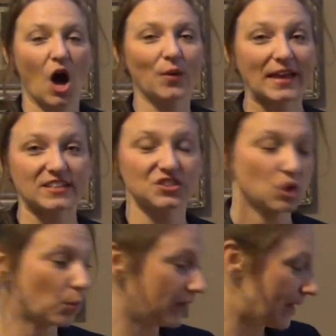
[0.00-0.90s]
Okay,
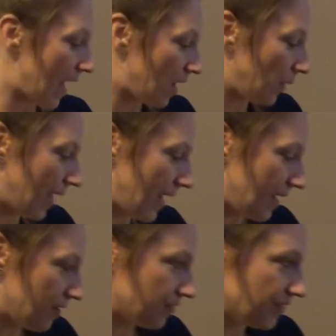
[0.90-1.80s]
so we now
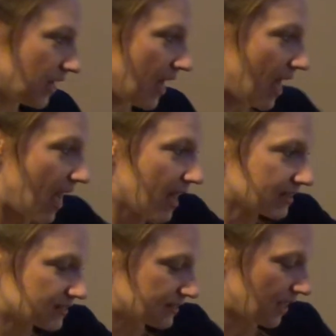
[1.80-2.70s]
have
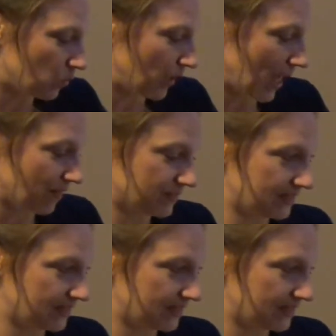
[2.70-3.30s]
x and we have